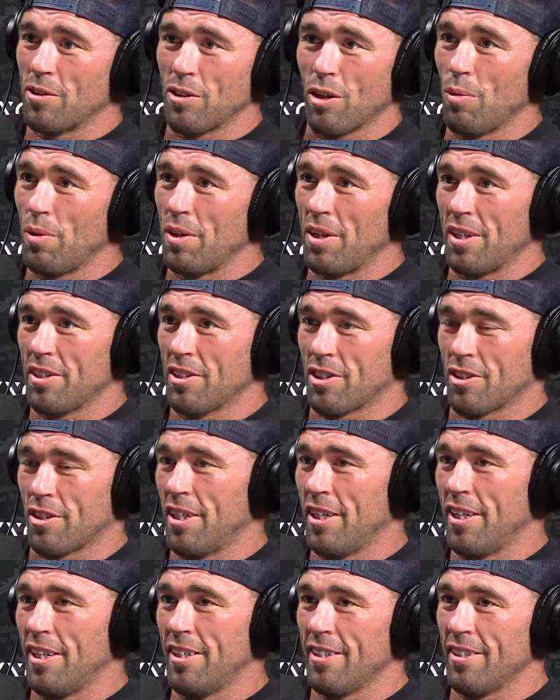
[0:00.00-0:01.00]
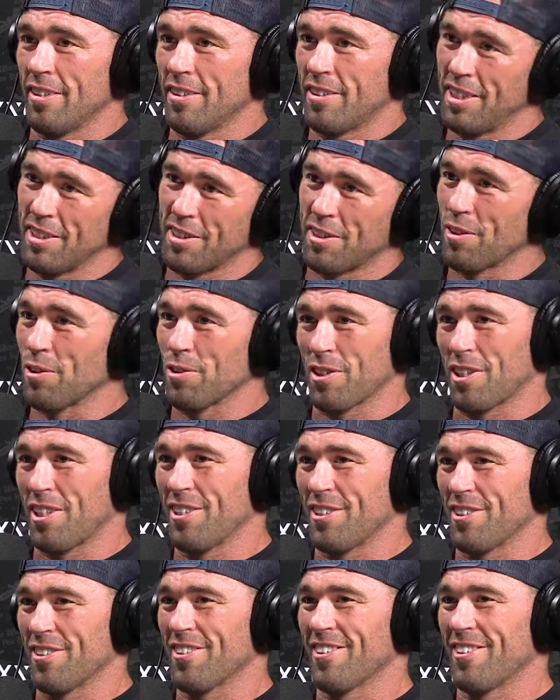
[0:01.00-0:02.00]
All we did is train and chase girls
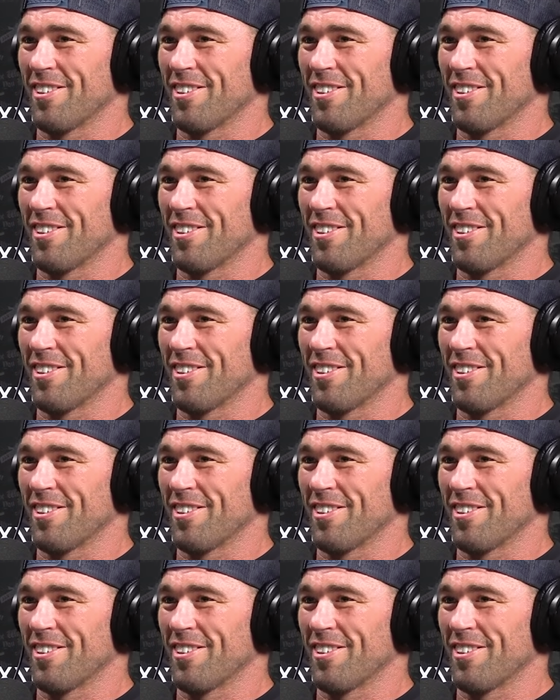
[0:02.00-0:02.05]
occasionally.